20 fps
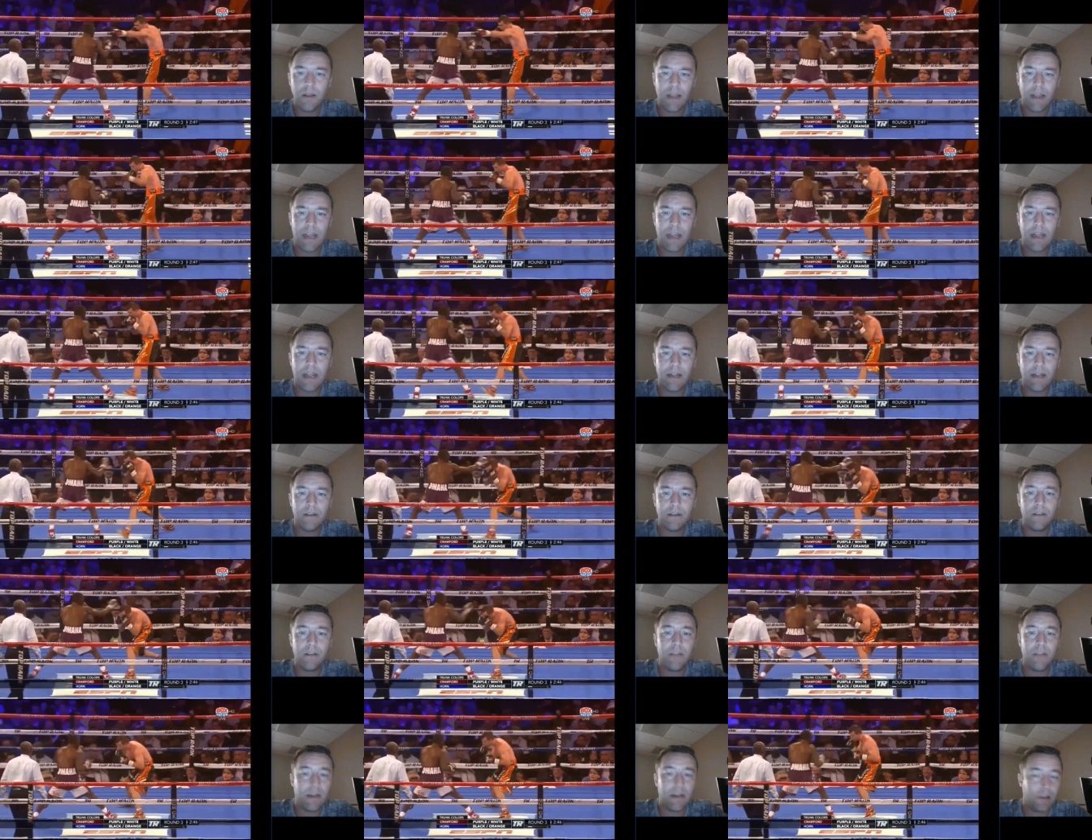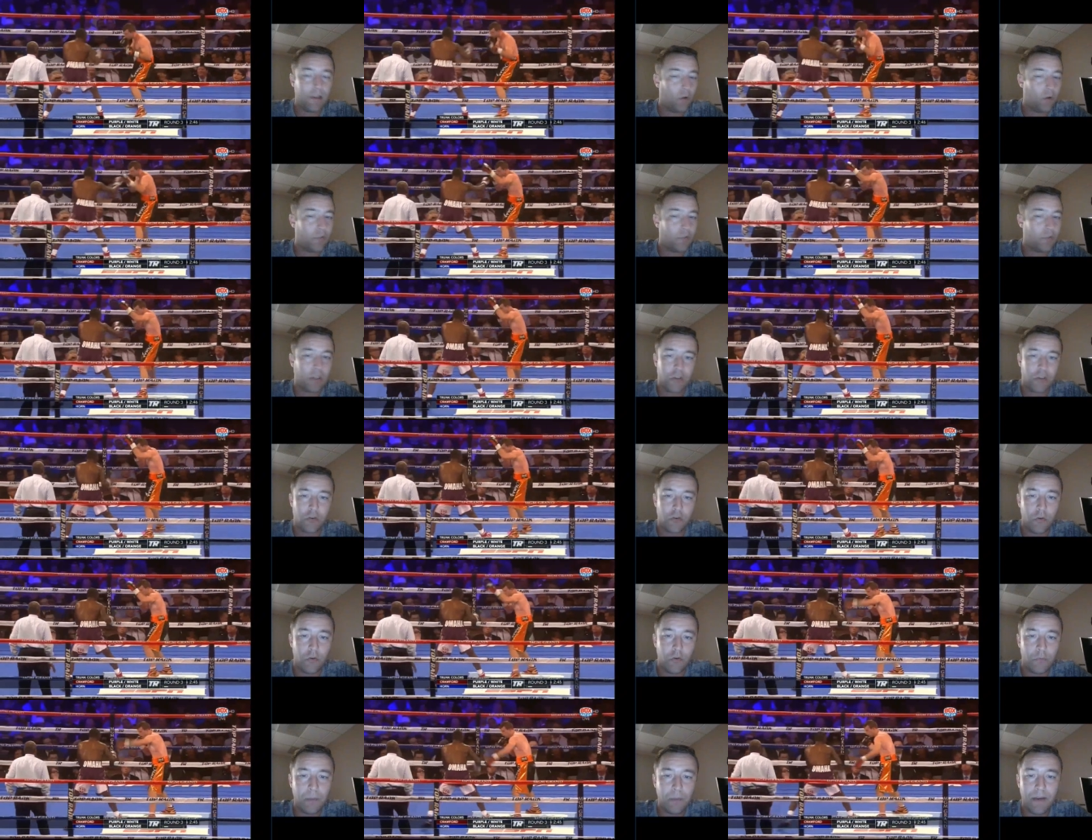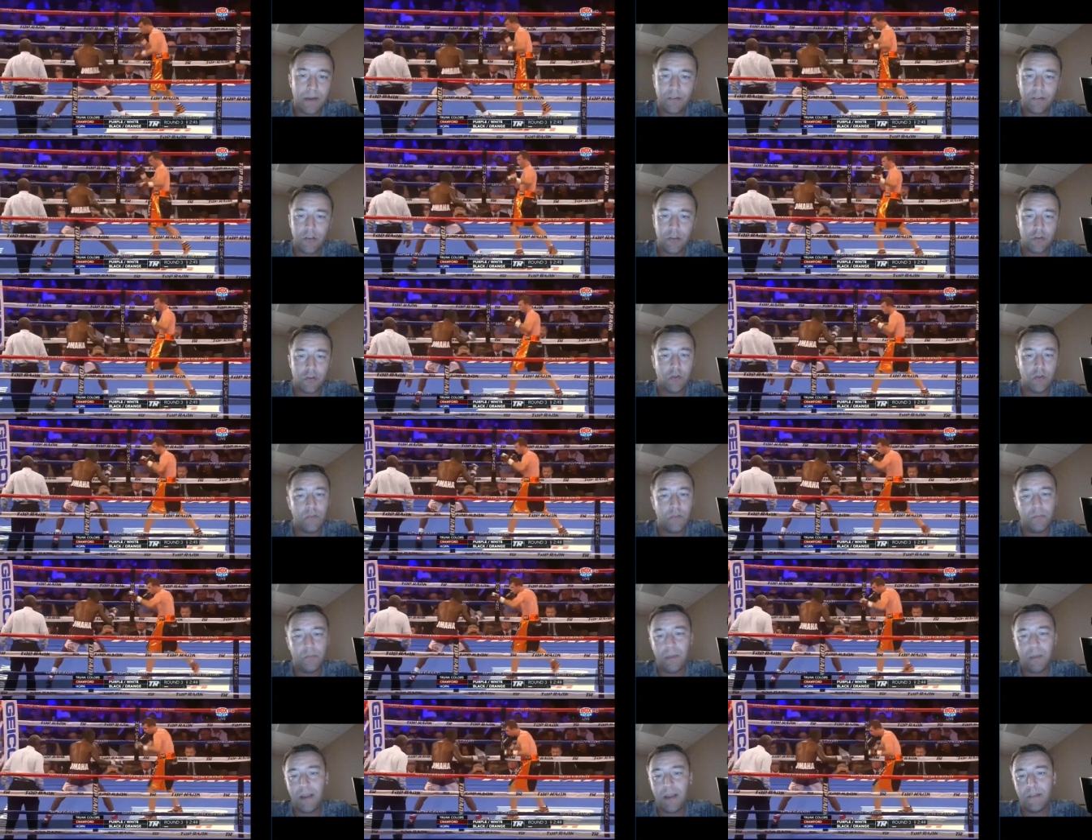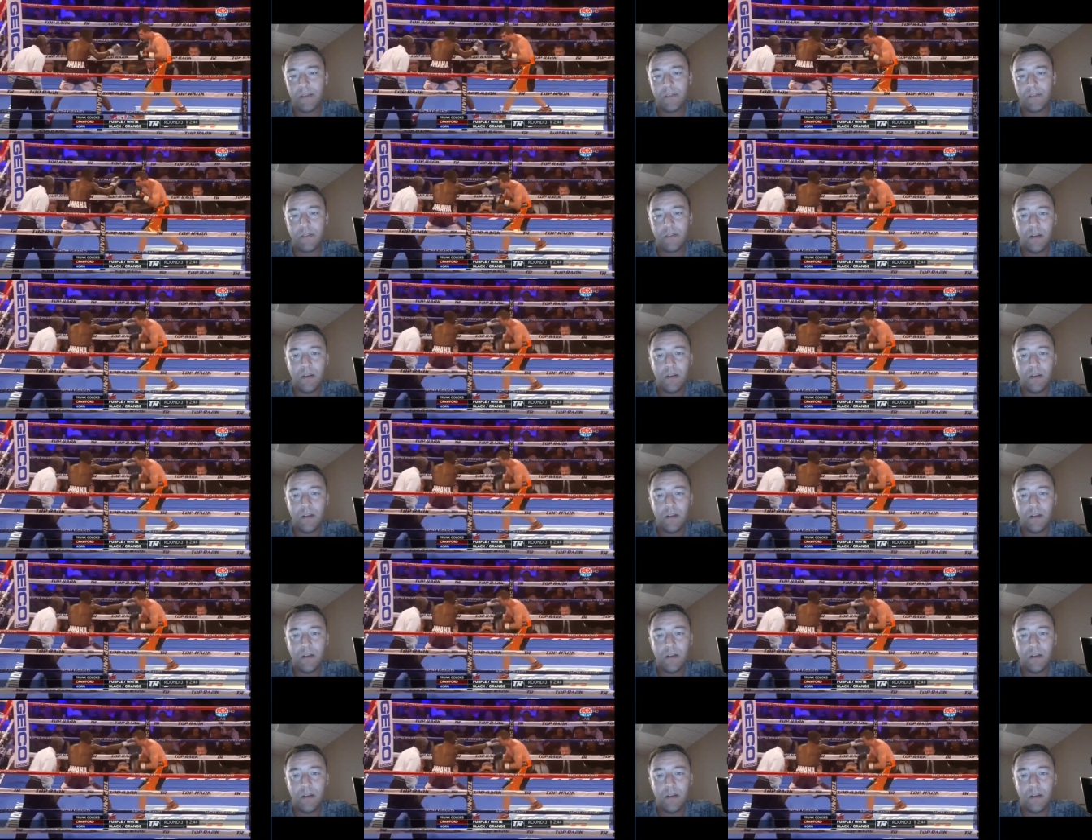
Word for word: And then he goes to control the space, control the space,